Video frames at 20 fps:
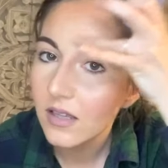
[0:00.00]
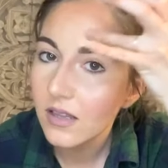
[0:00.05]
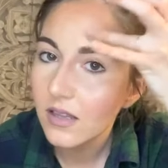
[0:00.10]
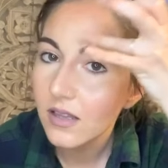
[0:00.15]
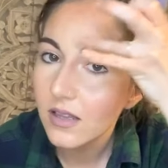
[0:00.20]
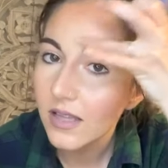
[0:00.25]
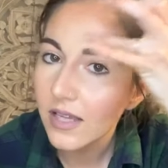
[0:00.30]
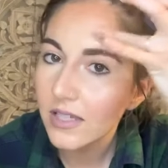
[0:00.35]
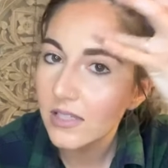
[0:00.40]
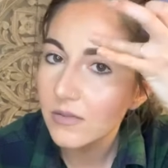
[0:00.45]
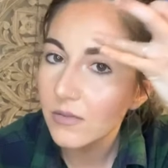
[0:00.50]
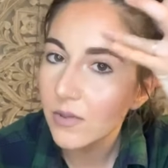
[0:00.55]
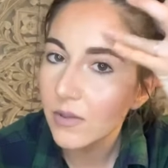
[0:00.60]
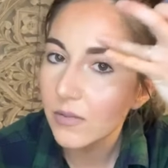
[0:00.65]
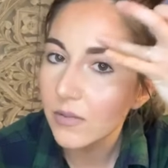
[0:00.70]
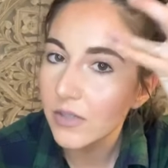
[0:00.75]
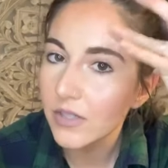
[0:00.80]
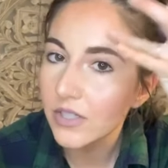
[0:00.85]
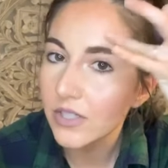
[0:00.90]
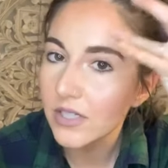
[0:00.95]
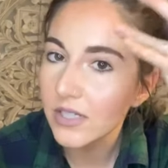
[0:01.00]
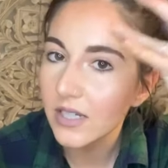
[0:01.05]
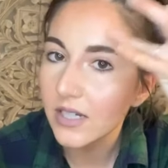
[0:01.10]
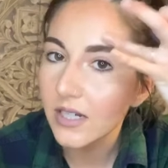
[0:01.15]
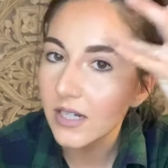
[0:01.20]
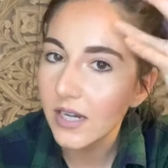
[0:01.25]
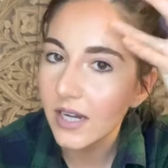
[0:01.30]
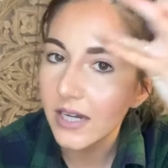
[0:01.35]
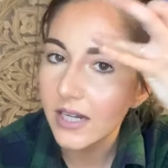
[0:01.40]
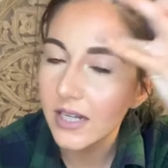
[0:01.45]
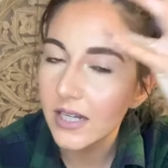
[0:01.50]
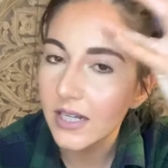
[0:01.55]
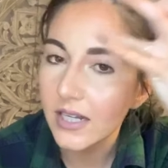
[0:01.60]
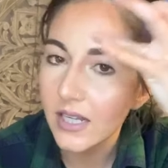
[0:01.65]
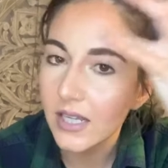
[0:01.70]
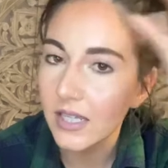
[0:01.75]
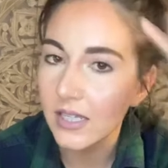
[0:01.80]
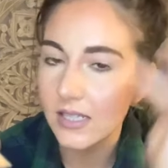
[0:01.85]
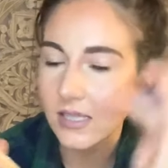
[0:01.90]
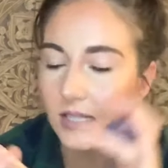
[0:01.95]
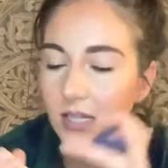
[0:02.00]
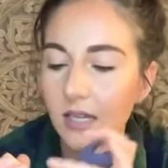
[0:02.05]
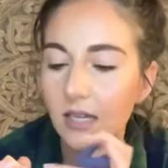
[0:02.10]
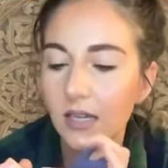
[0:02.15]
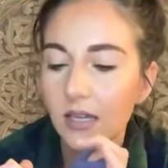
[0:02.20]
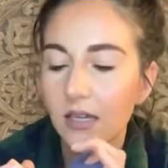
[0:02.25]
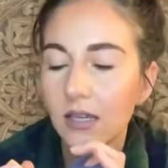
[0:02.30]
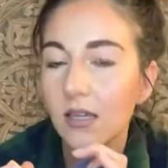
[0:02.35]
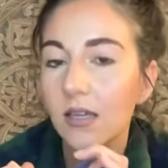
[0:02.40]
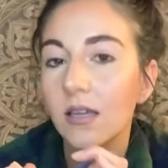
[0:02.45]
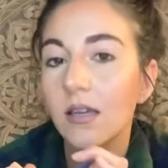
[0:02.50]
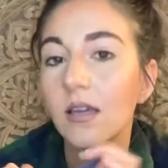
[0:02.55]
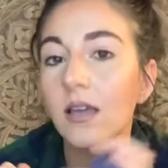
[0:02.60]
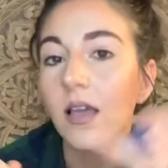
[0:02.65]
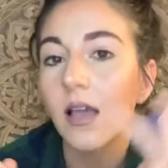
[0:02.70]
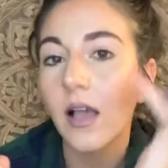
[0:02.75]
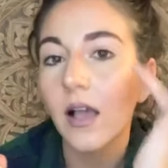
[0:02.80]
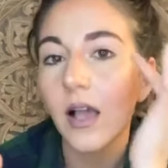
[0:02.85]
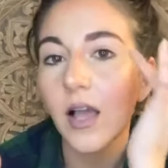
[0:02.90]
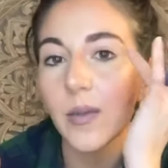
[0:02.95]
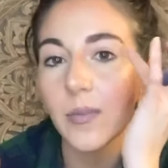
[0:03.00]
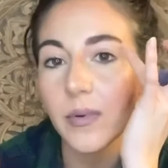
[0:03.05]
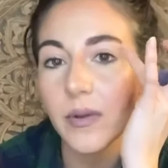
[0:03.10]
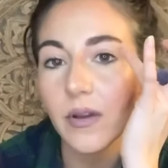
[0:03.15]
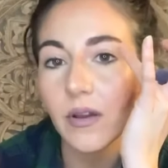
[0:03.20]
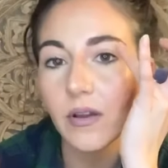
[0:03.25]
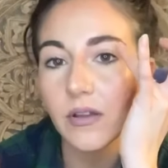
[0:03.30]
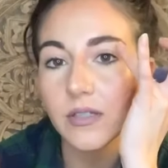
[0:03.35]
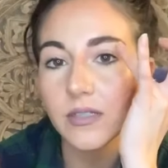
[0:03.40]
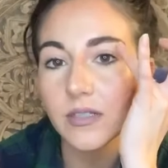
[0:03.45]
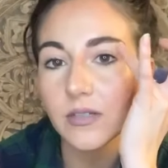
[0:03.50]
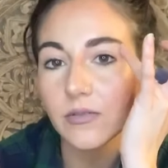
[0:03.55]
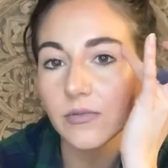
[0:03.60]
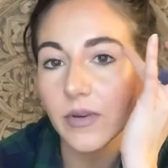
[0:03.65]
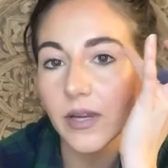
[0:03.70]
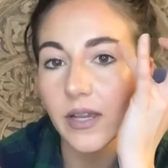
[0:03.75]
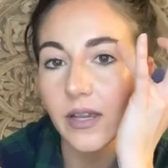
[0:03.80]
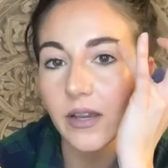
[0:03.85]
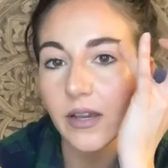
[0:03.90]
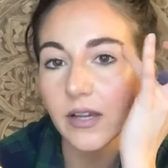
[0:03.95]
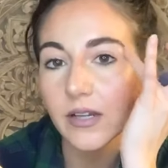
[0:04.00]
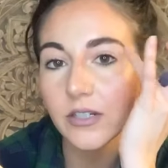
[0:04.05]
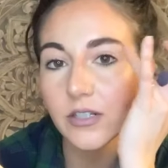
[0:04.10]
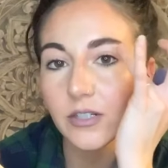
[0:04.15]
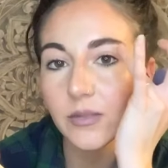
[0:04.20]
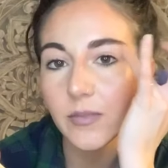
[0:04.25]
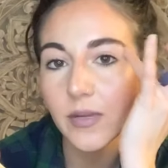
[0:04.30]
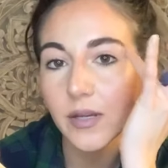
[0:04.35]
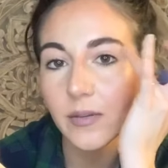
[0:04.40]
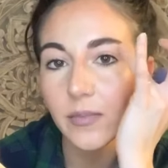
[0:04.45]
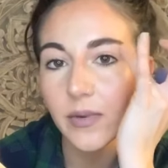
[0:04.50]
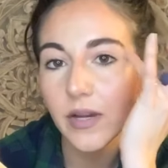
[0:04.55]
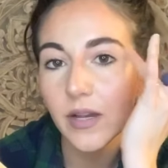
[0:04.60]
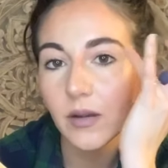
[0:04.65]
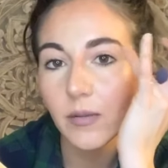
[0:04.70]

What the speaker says: That's where we're just gonna kind of enhance it. I put it also right under my brow